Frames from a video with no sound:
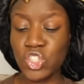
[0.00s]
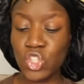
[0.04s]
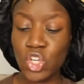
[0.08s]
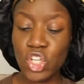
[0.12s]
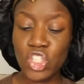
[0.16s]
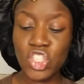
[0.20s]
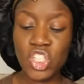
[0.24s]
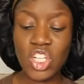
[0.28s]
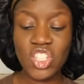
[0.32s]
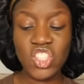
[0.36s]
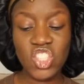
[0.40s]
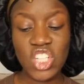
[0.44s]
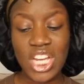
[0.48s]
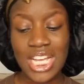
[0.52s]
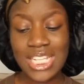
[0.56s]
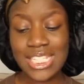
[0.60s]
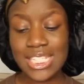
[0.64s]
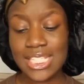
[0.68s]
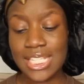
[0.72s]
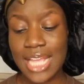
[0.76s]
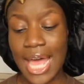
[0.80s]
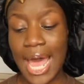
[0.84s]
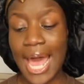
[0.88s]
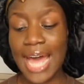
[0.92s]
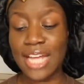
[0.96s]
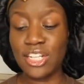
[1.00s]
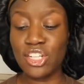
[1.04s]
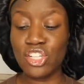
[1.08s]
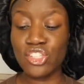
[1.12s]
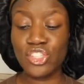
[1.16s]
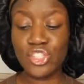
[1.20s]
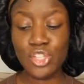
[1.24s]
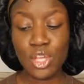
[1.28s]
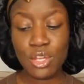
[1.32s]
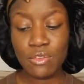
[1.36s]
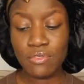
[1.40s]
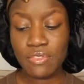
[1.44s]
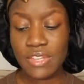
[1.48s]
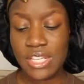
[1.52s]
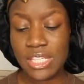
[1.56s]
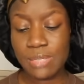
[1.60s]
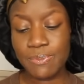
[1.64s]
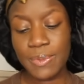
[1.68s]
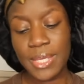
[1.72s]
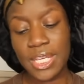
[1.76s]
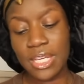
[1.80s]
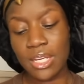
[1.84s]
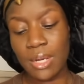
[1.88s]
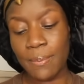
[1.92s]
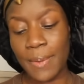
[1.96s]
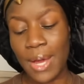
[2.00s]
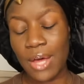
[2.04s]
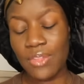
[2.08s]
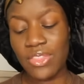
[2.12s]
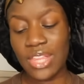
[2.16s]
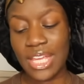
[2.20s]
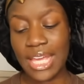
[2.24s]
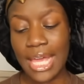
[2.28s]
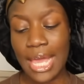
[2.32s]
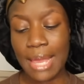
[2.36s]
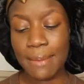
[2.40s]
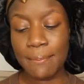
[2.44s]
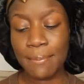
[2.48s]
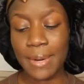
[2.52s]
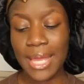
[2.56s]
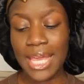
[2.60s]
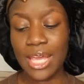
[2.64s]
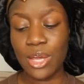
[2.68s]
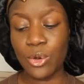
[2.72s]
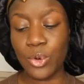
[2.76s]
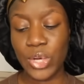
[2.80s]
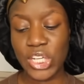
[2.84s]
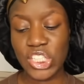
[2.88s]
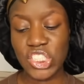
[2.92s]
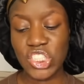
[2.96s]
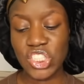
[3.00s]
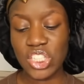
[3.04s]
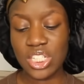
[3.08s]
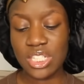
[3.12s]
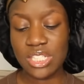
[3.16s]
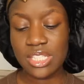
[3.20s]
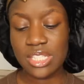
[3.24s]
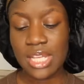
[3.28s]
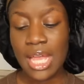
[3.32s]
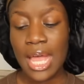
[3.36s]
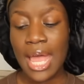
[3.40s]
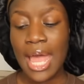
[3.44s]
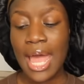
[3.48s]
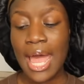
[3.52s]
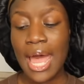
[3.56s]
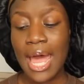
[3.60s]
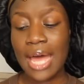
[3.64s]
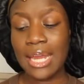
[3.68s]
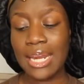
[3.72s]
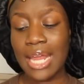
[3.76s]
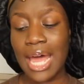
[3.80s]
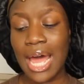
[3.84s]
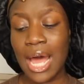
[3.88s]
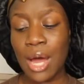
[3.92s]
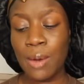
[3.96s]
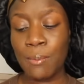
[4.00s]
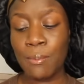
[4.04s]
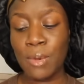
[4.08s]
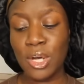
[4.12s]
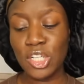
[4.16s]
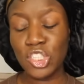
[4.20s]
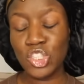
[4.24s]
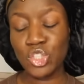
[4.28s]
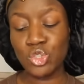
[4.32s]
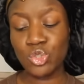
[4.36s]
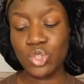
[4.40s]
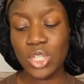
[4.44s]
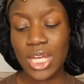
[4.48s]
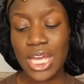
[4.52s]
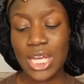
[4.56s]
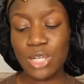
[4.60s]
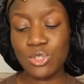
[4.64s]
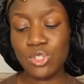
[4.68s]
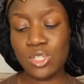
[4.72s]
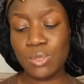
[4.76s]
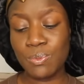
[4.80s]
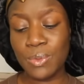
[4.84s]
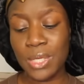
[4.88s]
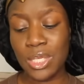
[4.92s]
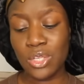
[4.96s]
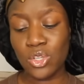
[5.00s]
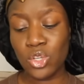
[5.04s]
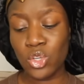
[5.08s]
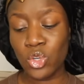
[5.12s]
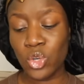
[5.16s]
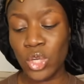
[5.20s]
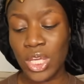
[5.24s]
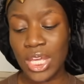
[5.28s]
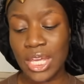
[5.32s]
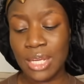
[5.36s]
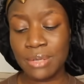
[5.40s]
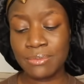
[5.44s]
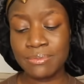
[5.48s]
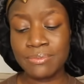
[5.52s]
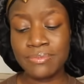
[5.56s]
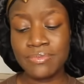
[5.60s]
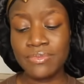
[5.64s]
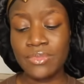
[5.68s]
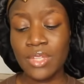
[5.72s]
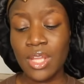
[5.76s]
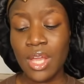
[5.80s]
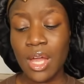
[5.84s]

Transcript: Josh, Jess and Sophie speaking about the game playing questions and how much Georgia H was being annoying.